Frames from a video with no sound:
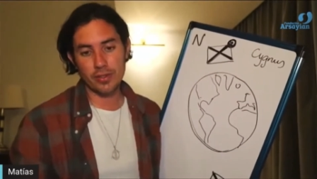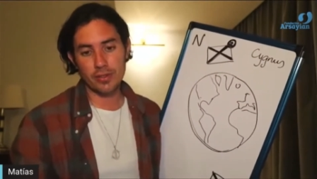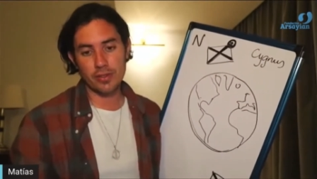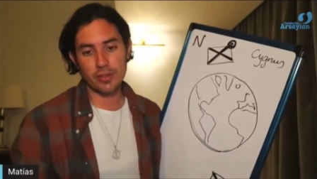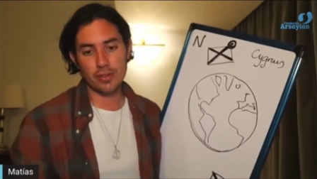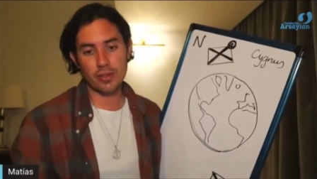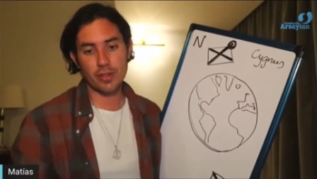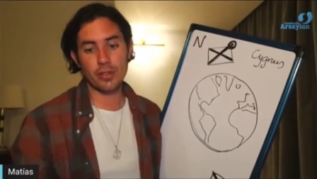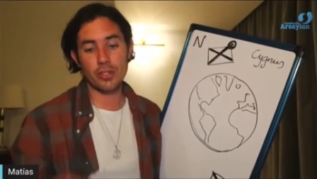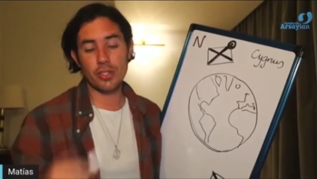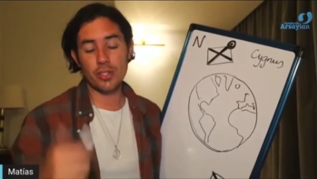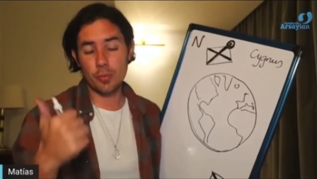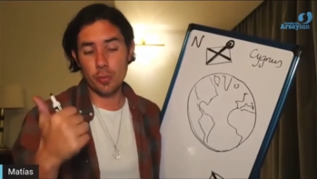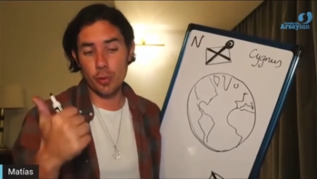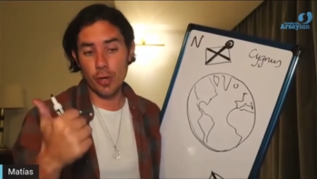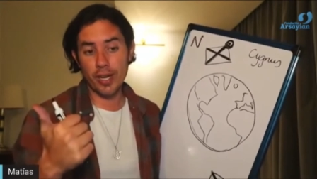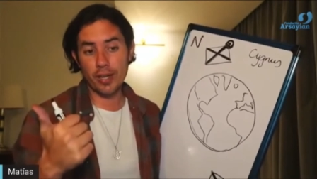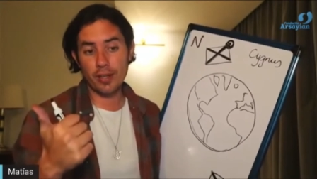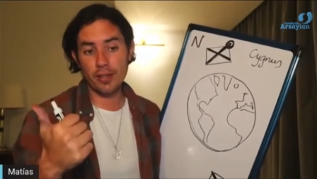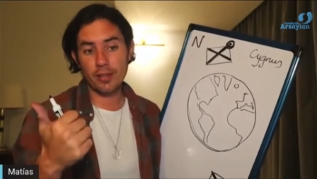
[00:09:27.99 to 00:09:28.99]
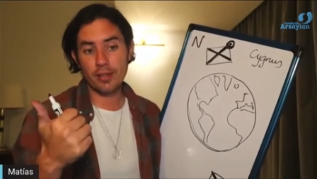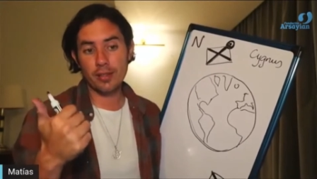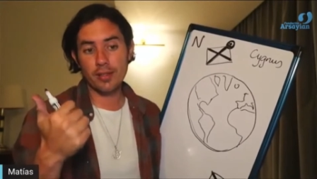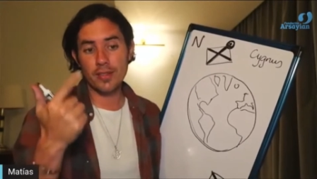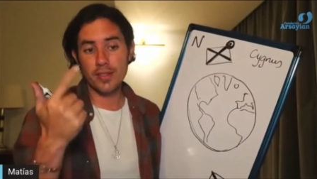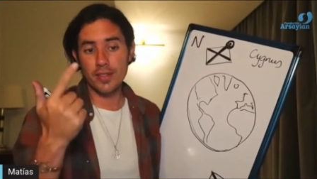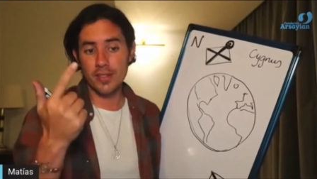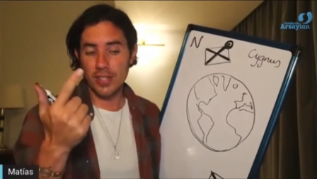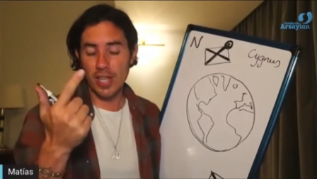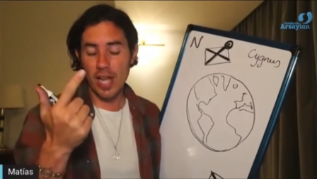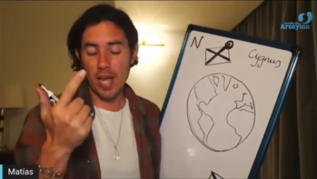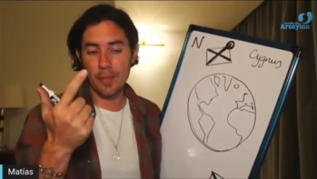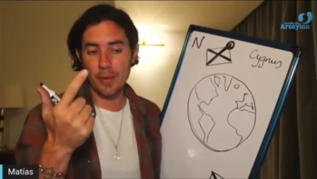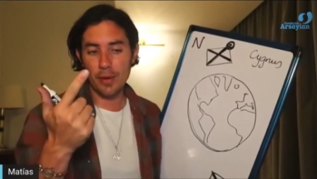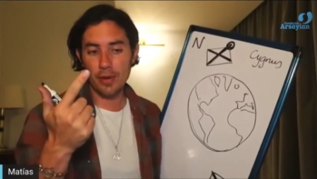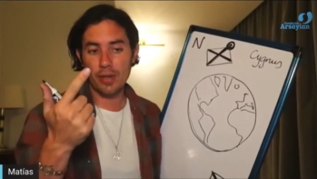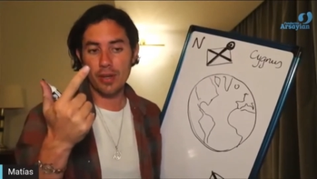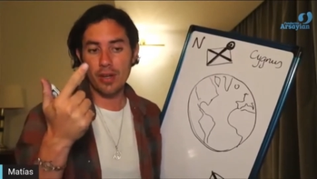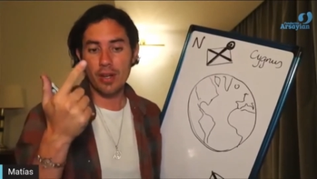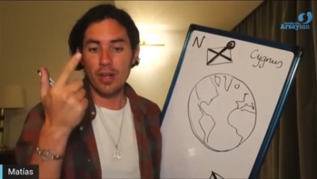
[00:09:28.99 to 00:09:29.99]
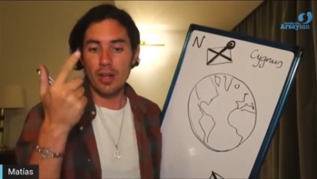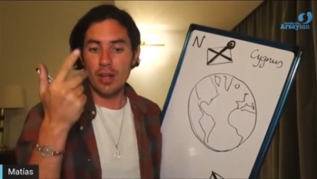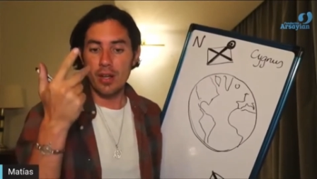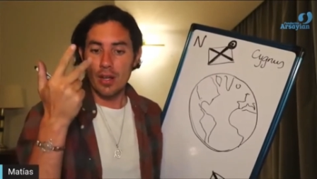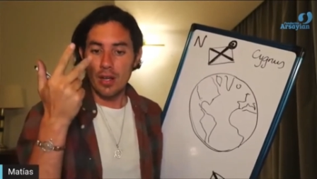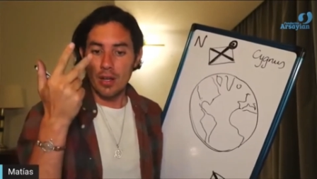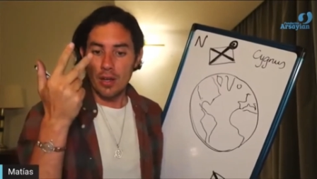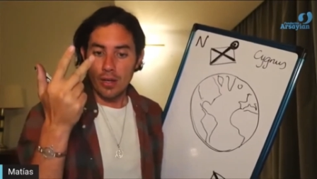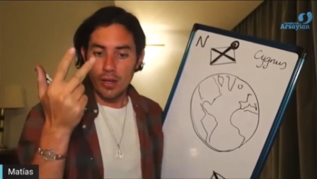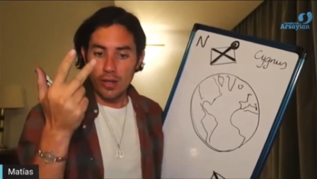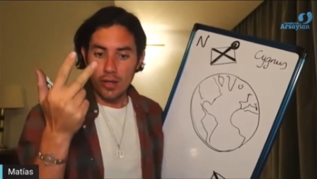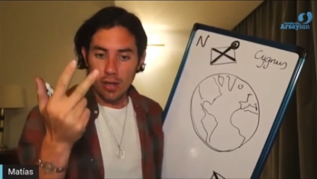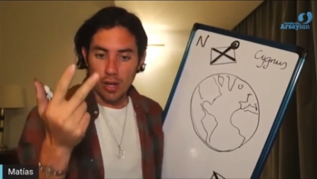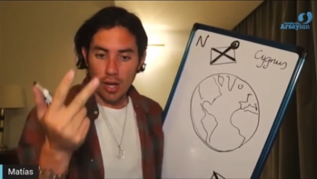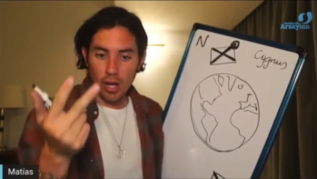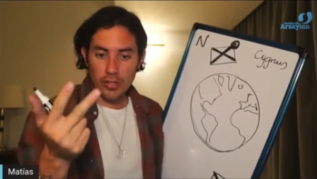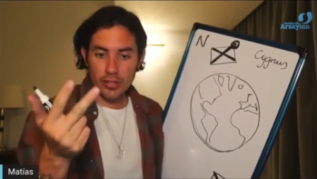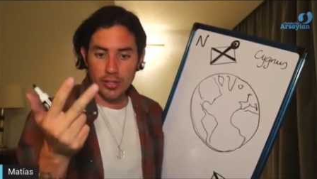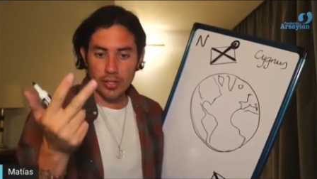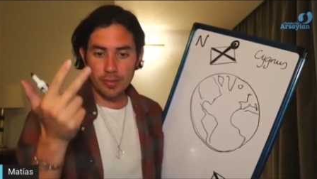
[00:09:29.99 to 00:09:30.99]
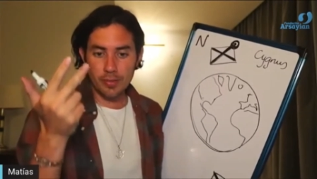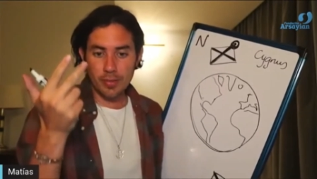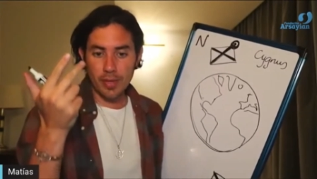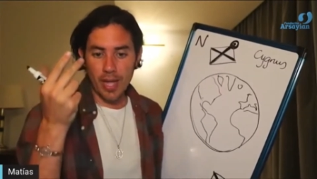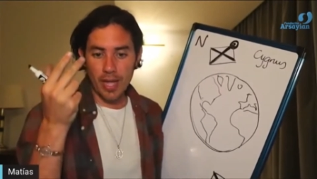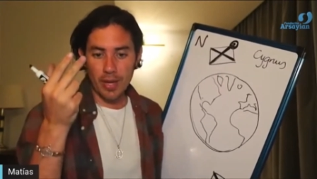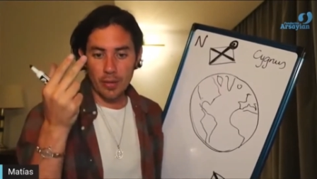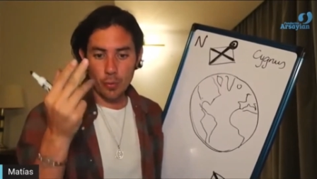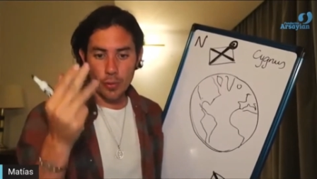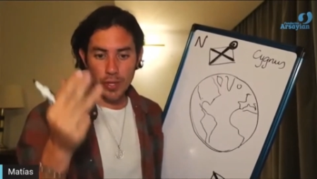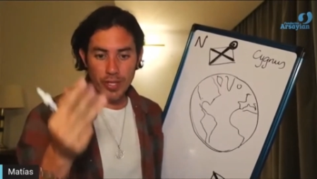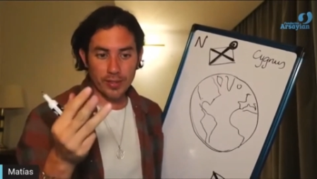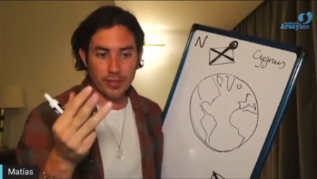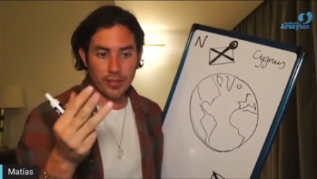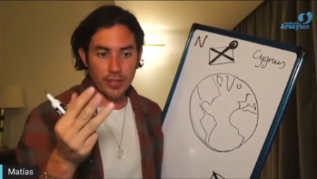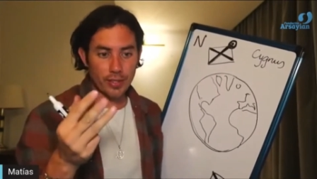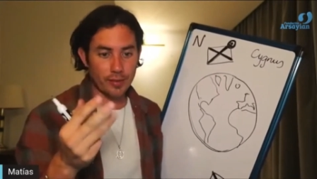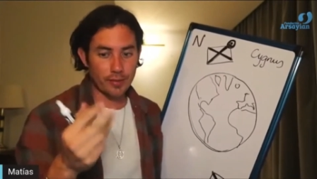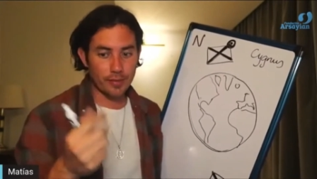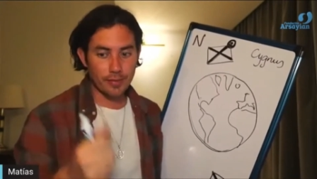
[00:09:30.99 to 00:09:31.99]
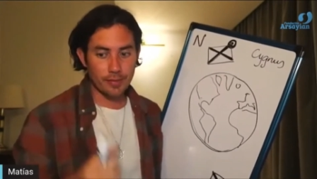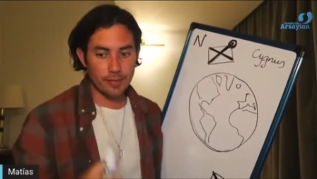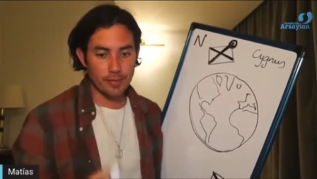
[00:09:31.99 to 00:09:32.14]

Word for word: So spring, summer, autumn, and winter.